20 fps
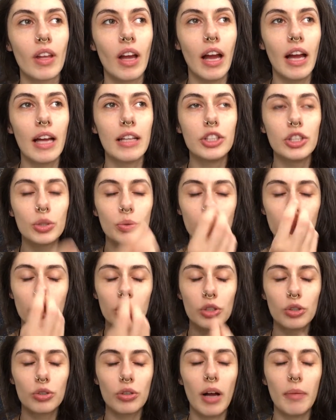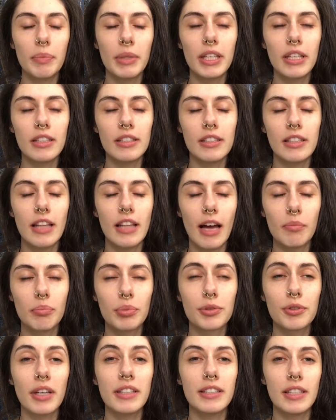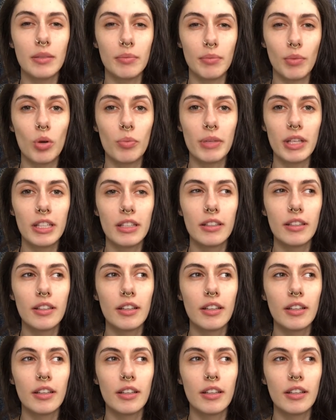And just really dropping into that present moment.